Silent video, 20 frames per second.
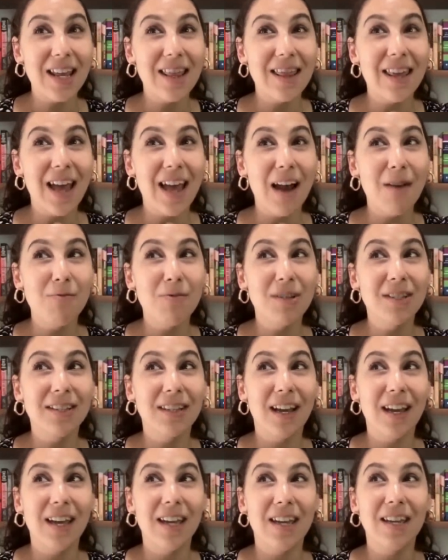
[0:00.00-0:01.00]
that was
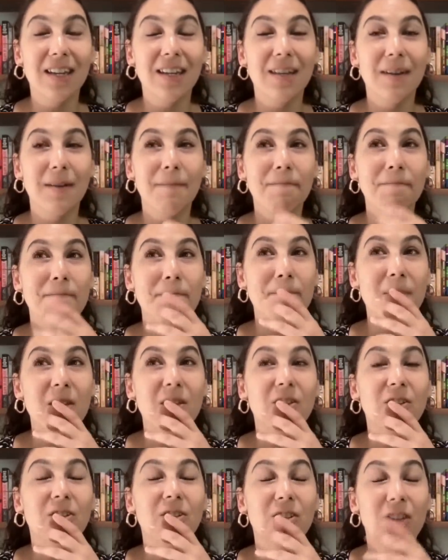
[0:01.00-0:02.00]
like
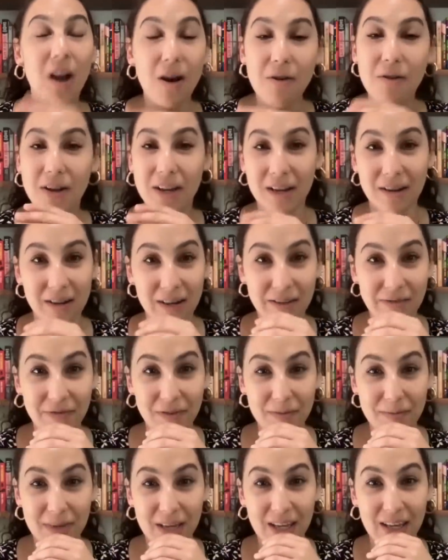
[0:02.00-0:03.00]
so eerie
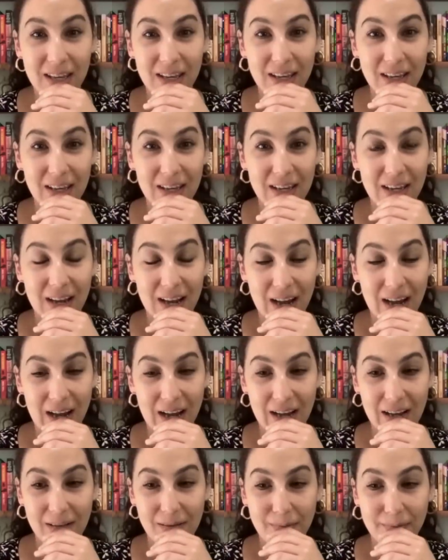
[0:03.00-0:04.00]
for me.
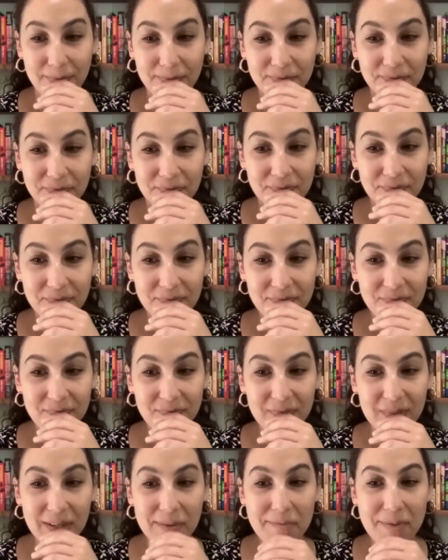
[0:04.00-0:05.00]
Um,
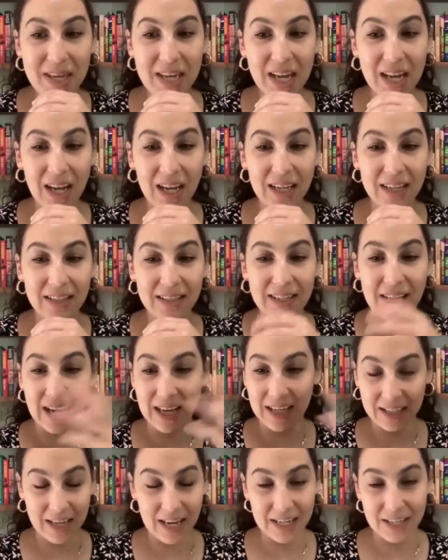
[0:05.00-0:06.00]
because
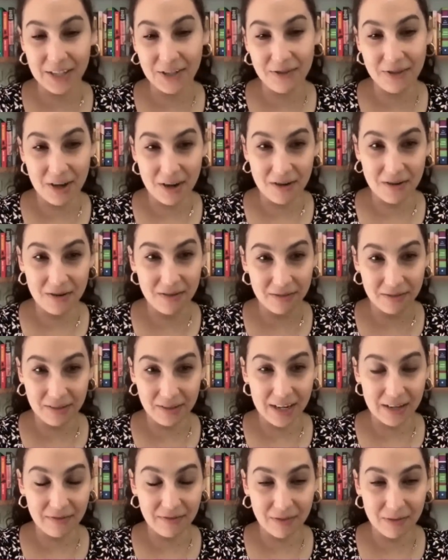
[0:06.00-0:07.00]
as you know,
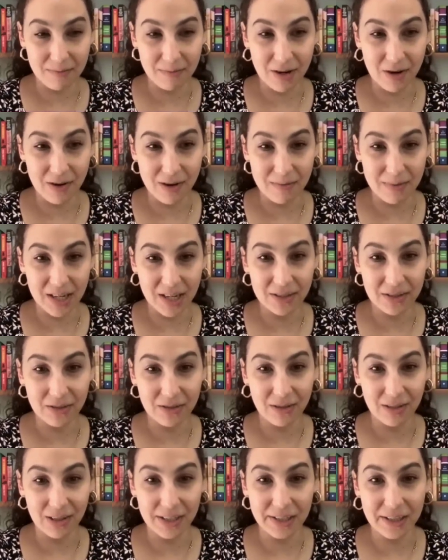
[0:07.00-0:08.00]
like, from knowing my
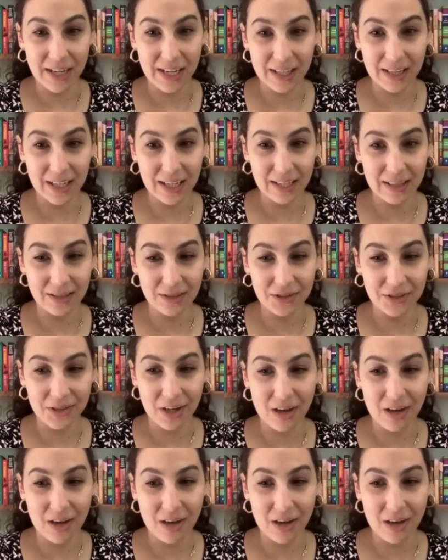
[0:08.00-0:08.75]
story, like, that's just